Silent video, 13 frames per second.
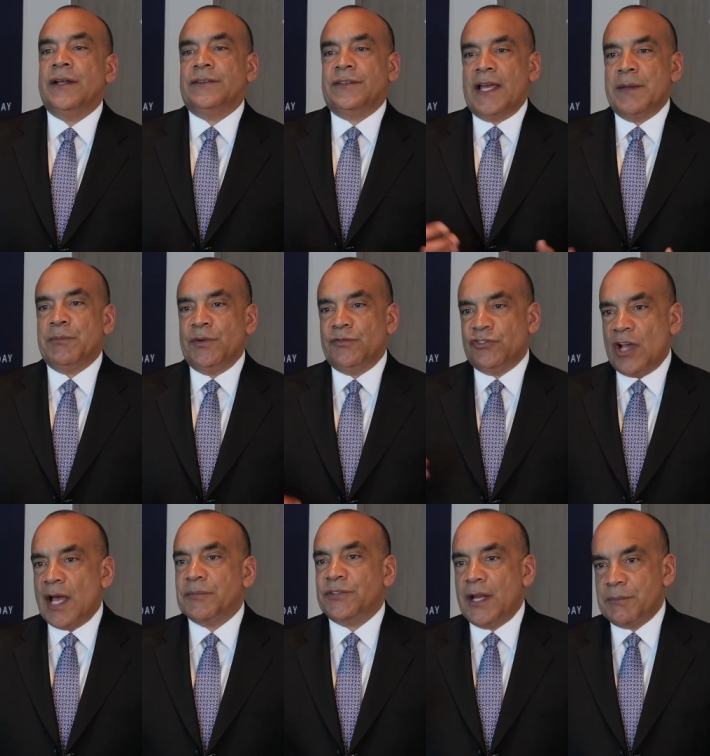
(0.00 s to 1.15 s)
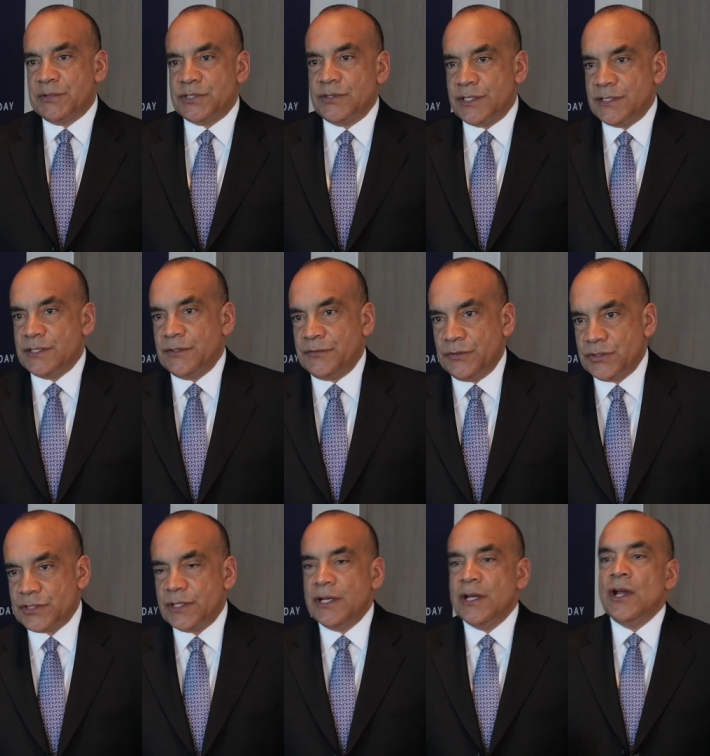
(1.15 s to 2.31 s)
type of jobs and opportunities in the
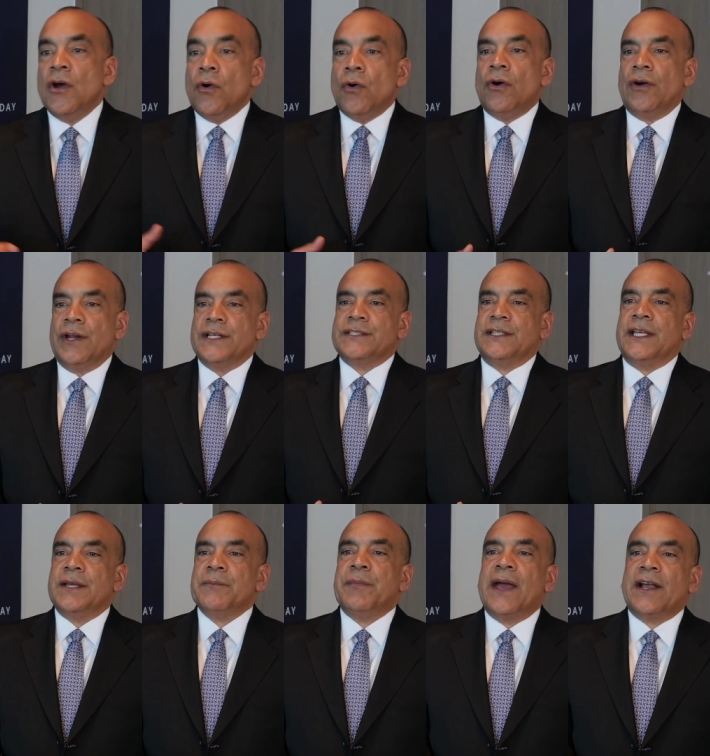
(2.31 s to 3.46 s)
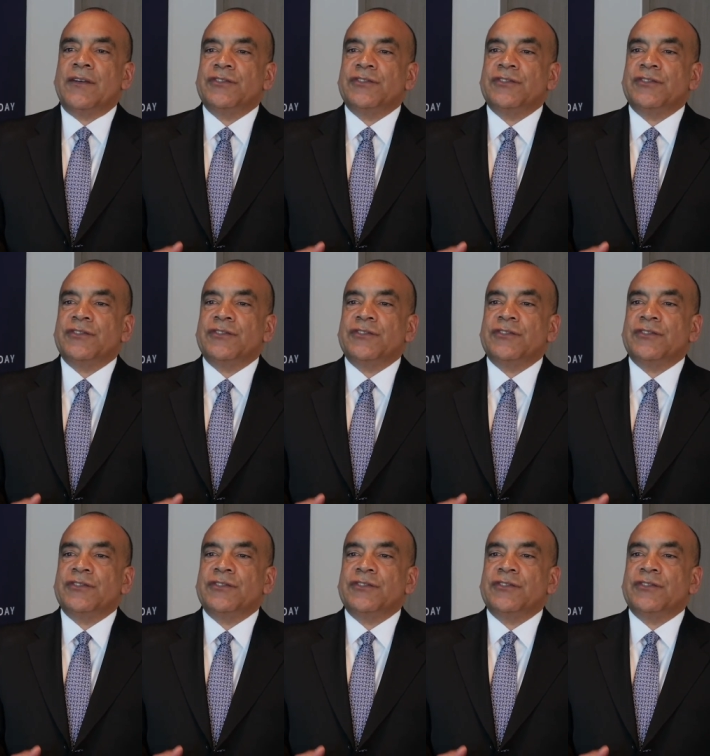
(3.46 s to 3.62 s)
future, or it's the impact